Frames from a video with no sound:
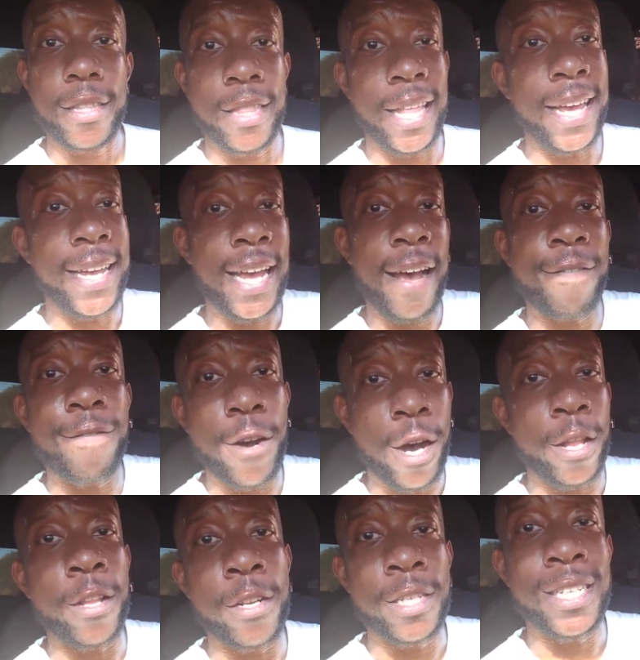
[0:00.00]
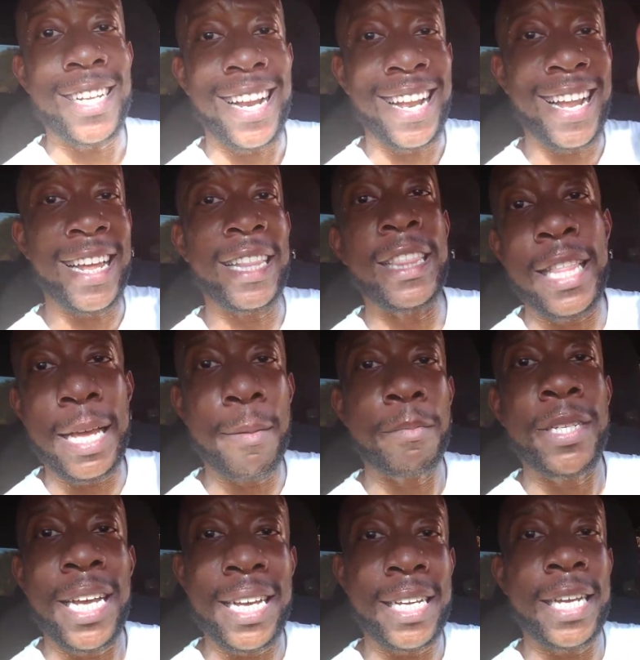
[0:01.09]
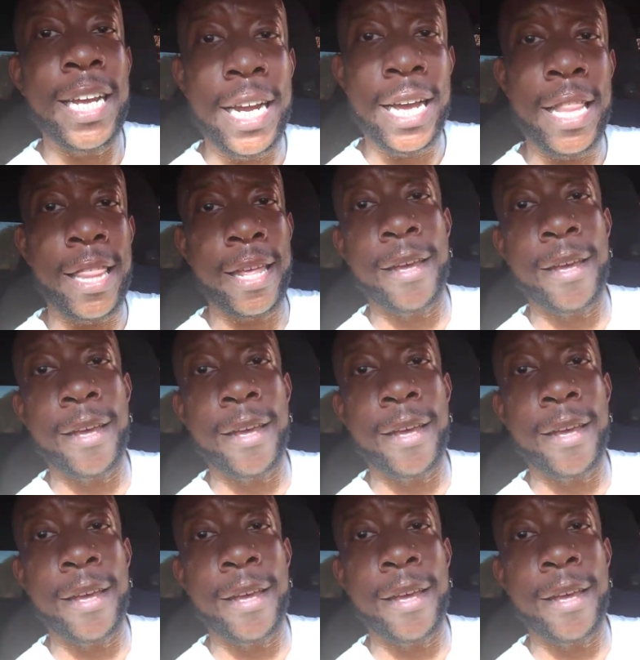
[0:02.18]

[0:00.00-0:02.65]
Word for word: They got fathers, let them take care of